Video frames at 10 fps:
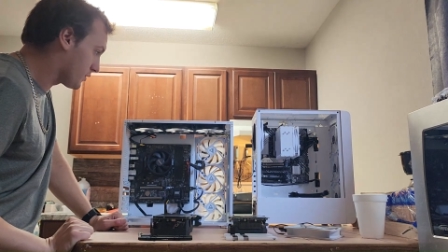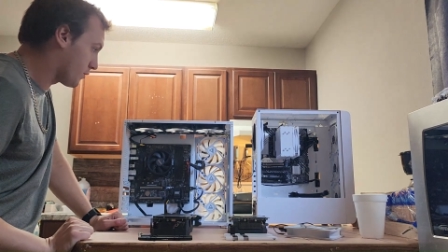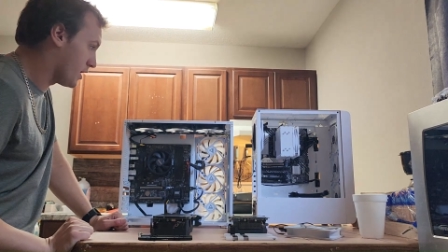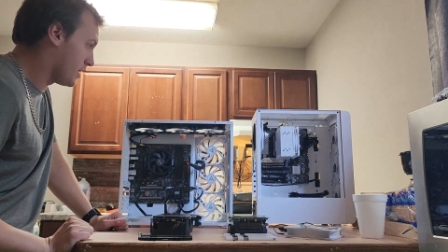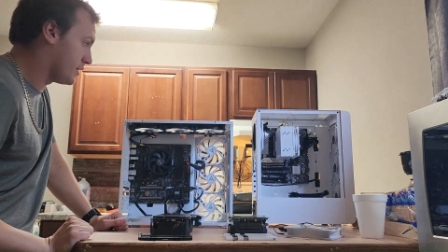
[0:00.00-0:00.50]
can
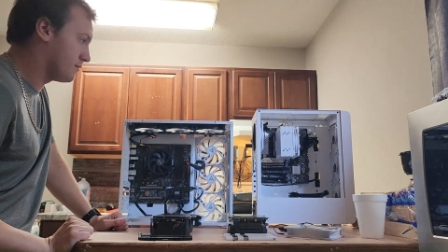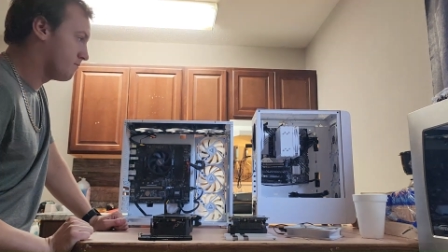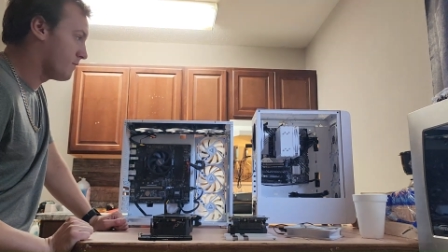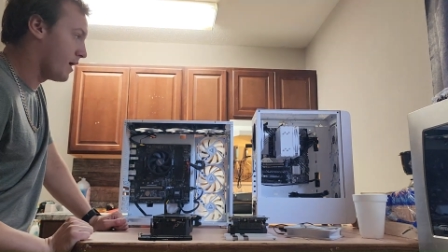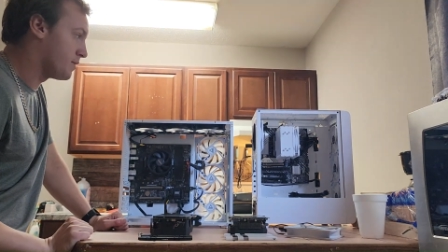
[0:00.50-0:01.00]
run
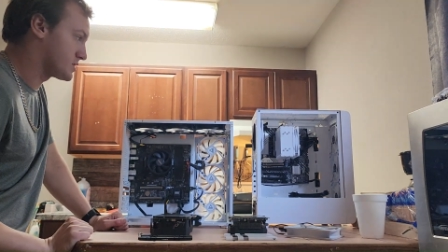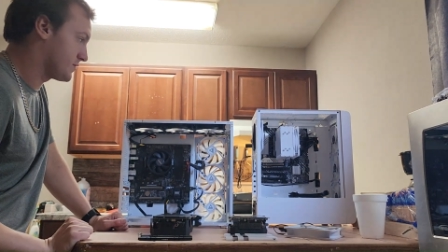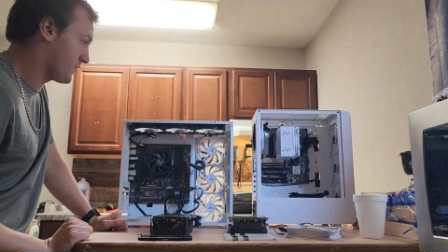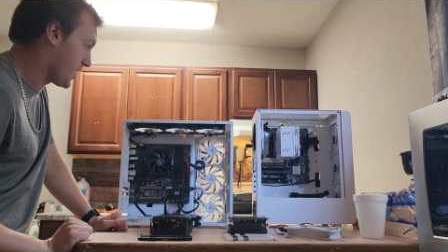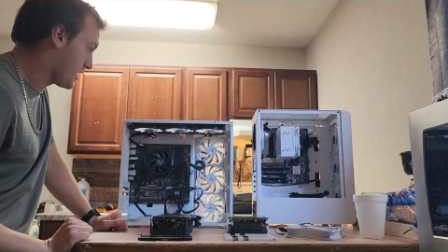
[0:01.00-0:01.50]
a bunch
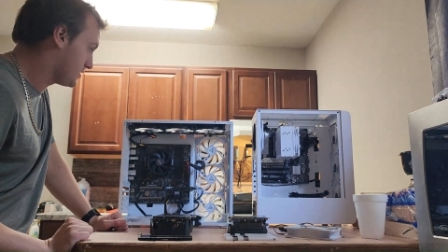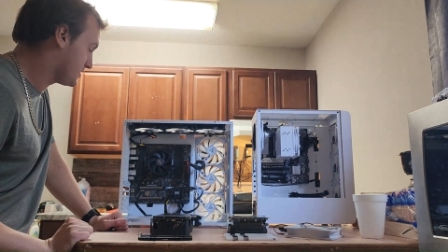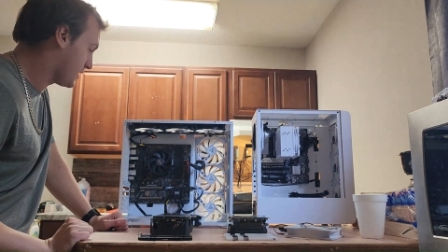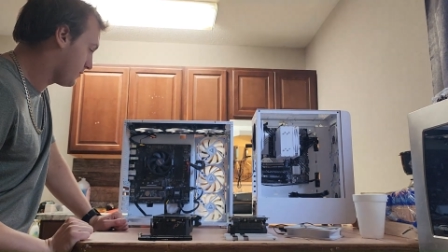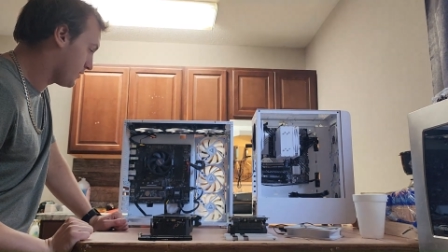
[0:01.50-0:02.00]
of
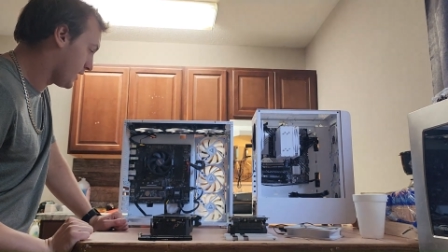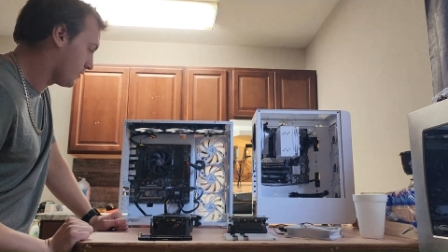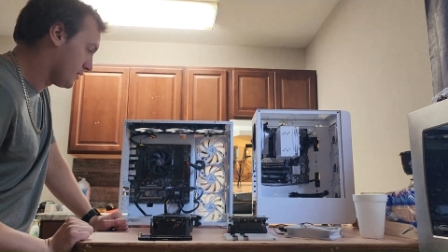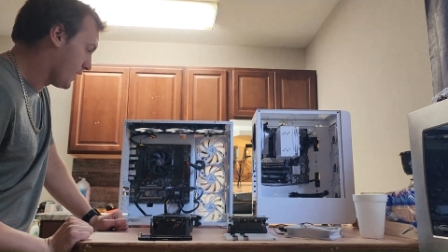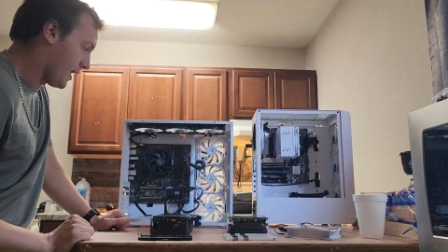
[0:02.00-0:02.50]
fans.
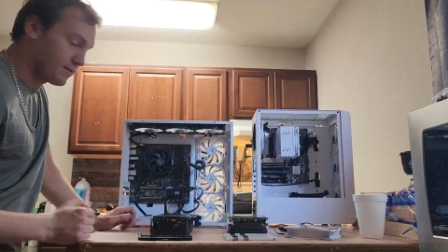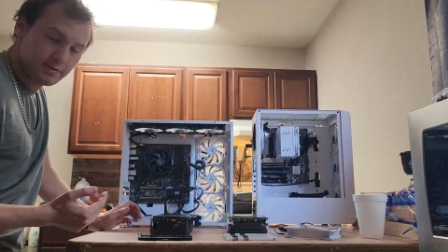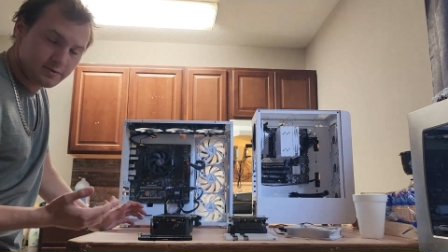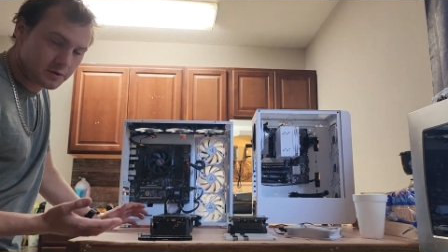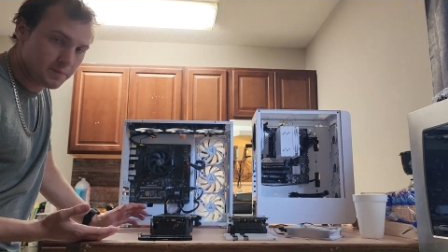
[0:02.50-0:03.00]

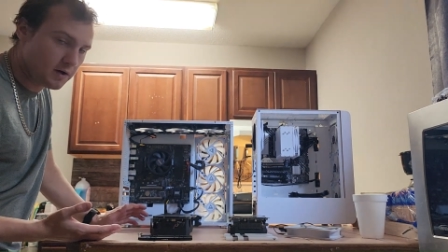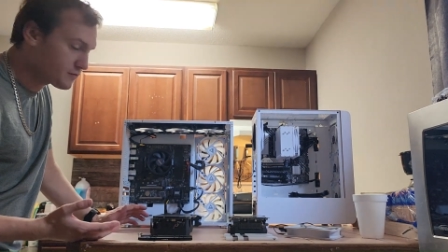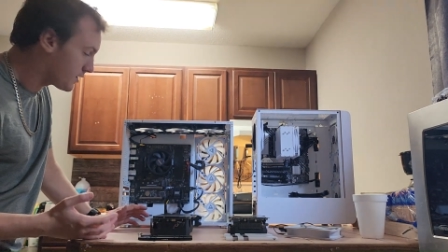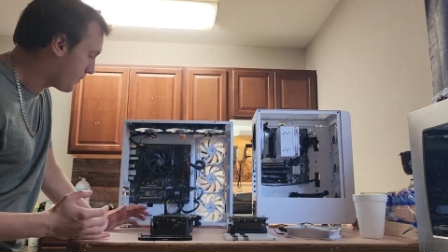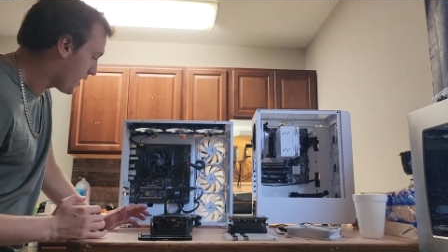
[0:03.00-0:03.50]
They're both good